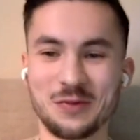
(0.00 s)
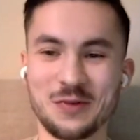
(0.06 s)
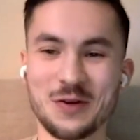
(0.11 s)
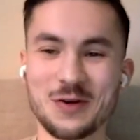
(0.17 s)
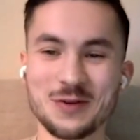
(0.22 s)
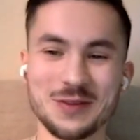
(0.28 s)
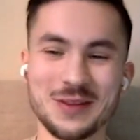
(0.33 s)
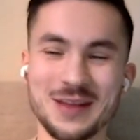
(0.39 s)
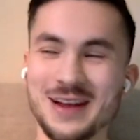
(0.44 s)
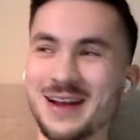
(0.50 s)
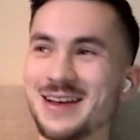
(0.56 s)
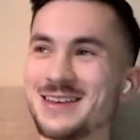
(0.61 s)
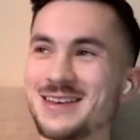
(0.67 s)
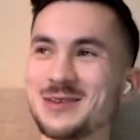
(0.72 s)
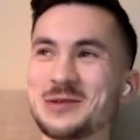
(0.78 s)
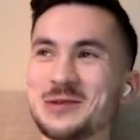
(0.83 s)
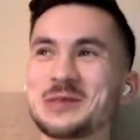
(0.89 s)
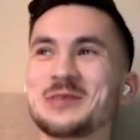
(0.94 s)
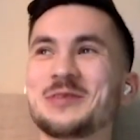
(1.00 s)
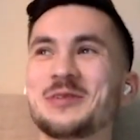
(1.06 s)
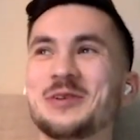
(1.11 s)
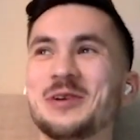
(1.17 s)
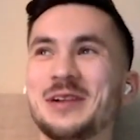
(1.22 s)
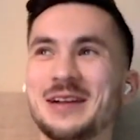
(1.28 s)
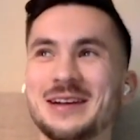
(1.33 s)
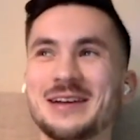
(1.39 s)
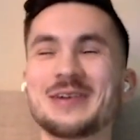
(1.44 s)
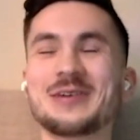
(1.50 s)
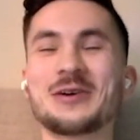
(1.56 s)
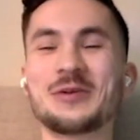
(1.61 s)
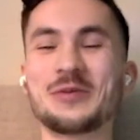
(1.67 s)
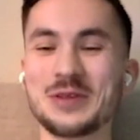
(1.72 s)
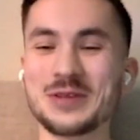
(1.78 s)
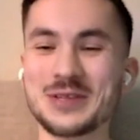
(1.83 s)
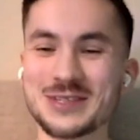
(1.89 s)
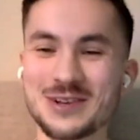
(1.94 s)
microphone that I used for like a
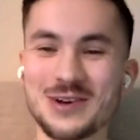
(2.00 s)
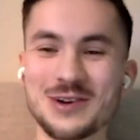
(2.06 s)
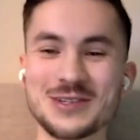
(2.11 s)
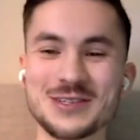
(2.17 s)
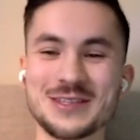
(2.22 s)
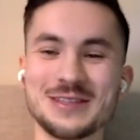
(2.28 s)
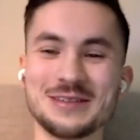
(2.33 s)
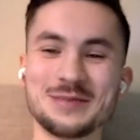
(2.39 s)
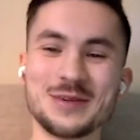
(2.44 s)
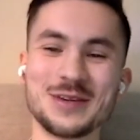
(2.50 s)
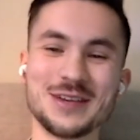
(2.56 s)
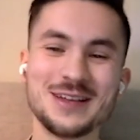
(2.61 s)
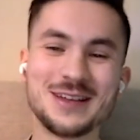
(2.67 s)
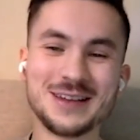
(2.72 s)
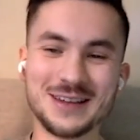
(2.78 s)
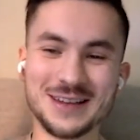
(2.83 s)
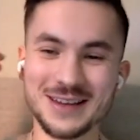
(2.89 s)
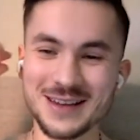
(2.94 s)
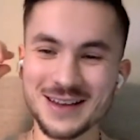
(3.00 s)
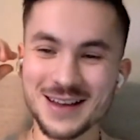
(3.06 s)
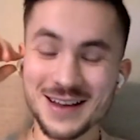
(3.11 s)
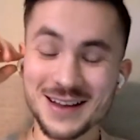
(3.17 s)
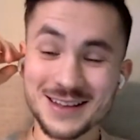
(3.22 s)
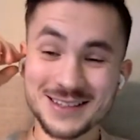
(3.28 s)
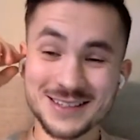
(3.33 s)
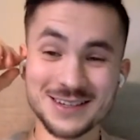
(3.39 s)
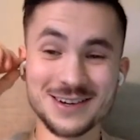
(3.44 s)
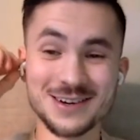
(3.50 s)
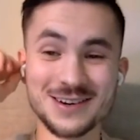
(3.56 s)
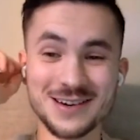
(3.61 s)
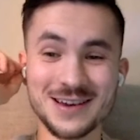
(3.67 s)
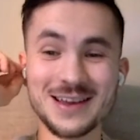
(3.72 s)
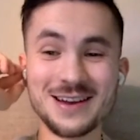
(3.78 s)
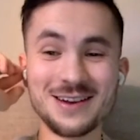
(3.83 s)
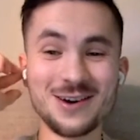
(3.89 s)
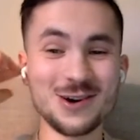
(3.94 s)
couple of songs in the beginning.
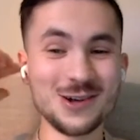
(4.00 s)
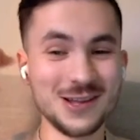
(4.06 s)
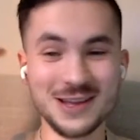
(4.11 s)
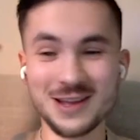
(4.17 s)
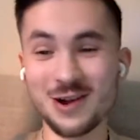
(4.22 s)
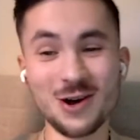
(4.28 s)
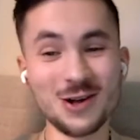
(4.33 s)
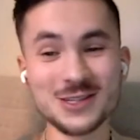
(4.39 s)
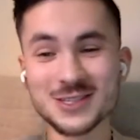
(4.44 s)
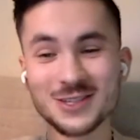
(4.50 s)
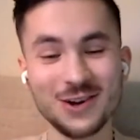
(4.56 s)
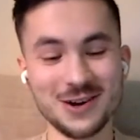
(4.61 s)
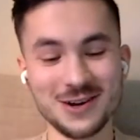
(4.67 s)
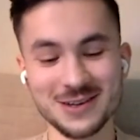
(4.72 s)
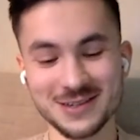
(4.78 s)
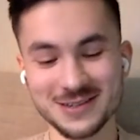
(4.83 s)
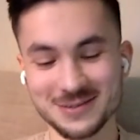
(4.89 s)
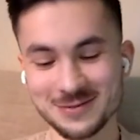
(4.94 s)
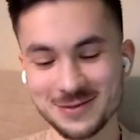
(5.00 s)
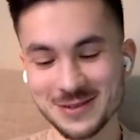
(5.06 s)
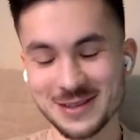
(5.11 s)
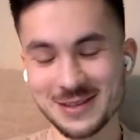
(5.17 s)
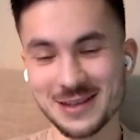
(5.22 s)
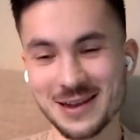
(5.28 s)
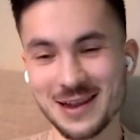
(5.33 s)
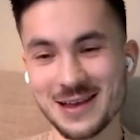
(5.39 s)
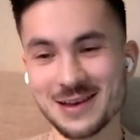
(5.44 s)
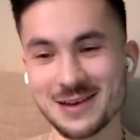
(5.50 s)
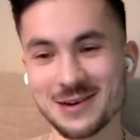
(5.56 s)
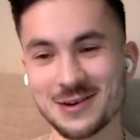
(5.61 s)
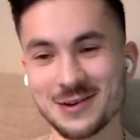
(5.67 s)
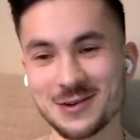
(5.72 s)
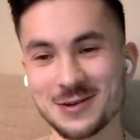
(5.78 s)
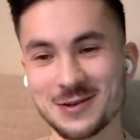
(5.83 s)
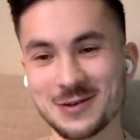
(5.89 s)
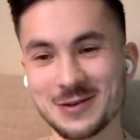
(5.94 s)
So it all it all started with the
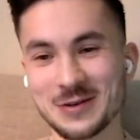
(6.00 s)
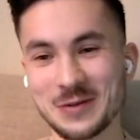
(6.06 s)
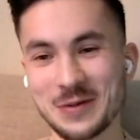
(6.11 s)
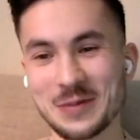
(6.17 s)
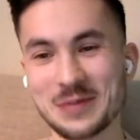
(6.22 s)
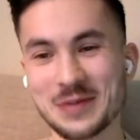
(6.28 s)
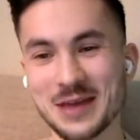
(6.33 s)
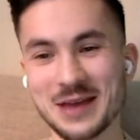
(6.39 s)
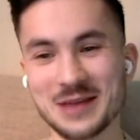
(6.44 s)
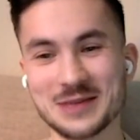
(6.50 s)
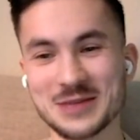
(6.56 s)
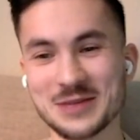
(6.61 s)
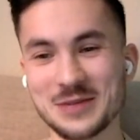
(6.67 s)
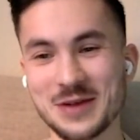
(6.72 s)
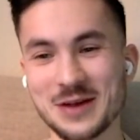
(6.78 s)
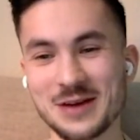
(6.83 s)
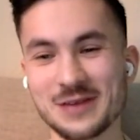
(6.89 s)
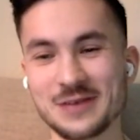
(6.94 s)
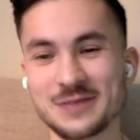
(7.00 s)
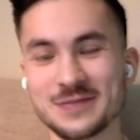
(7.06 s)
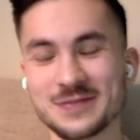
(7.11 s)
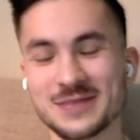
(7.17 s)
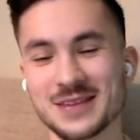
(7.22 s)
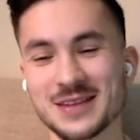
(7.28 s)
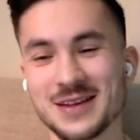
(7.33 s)
Lego webcam somehow.